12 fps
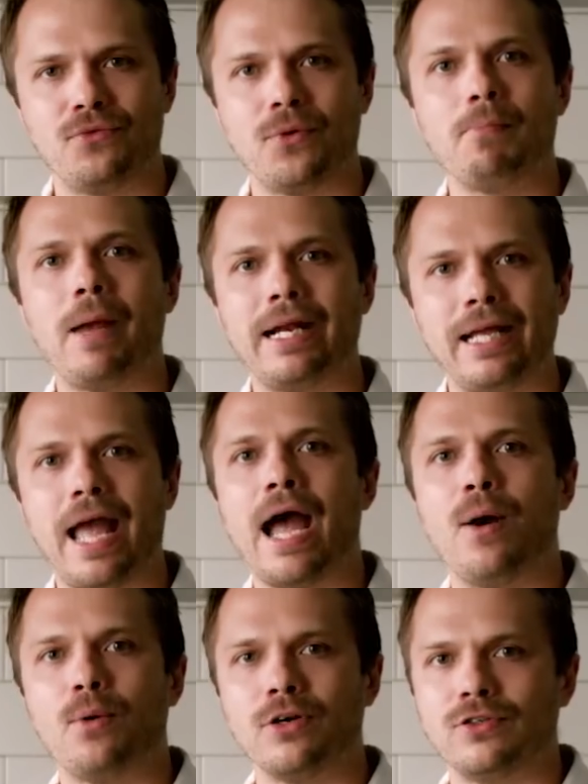for many
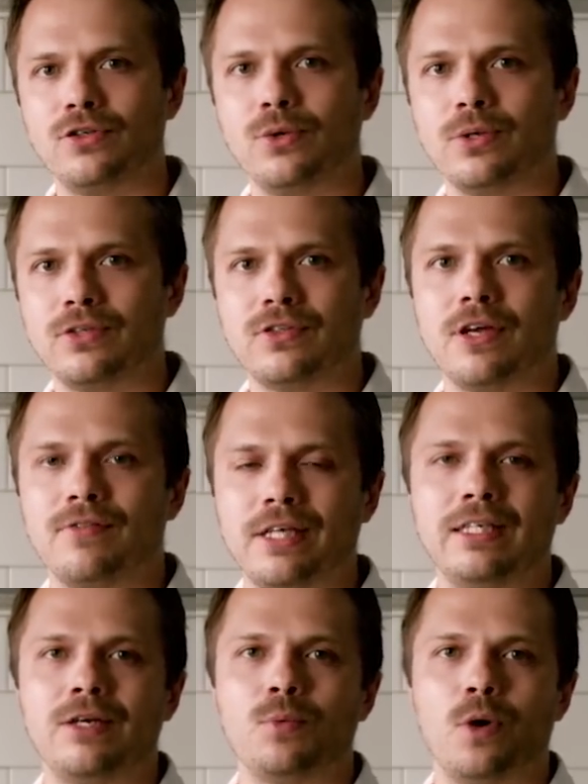hours doing stuff I
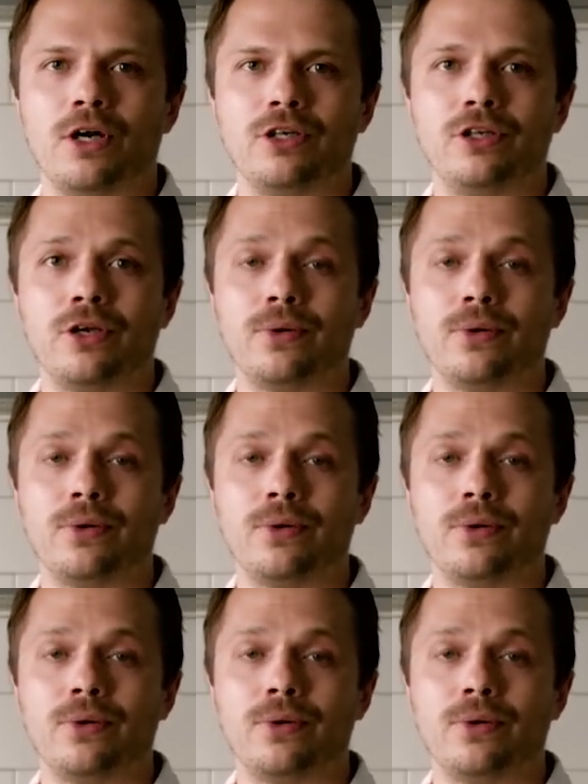didn't want to